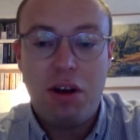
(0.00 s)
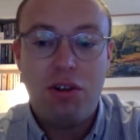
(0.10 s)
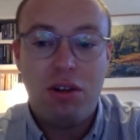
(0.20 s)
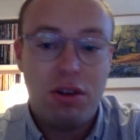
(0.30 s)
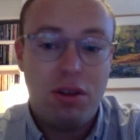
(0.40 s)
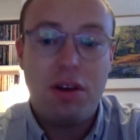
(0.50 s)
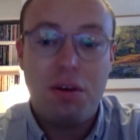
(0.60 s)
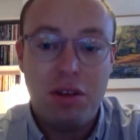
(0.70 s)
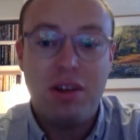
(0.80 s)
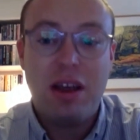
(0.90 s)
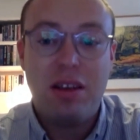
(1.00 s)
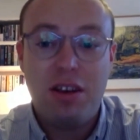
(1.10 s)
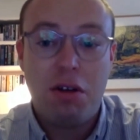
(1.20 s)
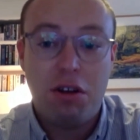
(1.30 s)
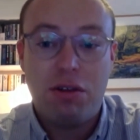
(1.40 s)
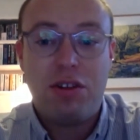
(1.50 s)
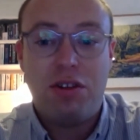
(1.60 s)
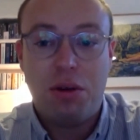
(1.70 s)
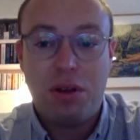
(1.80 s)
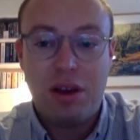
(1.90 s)
And so the government's net zero strategy, I
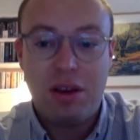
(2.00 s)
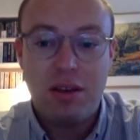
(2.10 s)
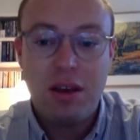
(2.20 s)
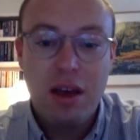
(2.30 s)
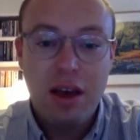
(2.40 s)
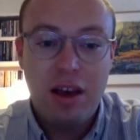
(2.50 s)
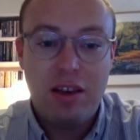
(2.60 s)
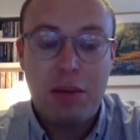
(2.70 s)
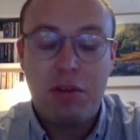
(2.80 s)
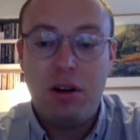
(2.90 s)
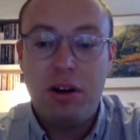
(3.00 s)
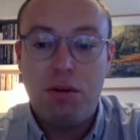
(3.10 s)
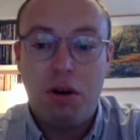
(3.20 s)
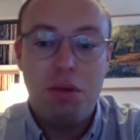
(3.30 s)
think, is, is absolutely right.